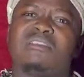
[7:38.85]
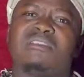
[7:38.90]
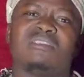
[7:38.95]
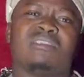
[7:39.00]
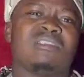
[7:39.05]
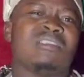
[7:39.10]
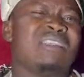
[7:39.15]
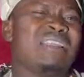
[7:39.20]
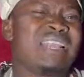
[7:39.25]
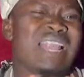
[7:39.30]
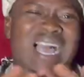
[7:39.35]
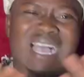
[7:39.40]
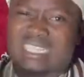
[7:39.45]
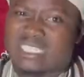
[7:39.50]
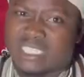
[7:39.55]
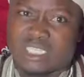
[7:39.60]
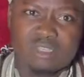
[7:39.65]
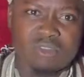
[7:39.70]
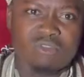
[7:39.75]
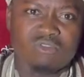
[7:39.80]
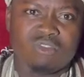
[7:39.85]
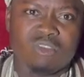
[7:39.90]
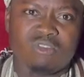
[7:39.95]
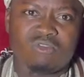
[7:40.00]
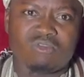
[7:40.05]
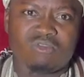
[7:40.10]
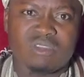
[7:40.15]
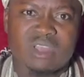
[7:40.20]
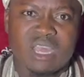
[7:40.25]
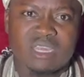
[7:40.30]
Relax.
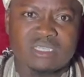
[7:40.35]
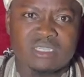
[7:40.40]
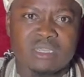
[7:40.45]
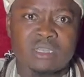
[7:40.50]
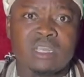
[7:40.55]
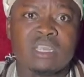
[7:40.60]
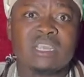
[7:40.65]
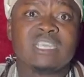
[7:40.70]
Don't do that.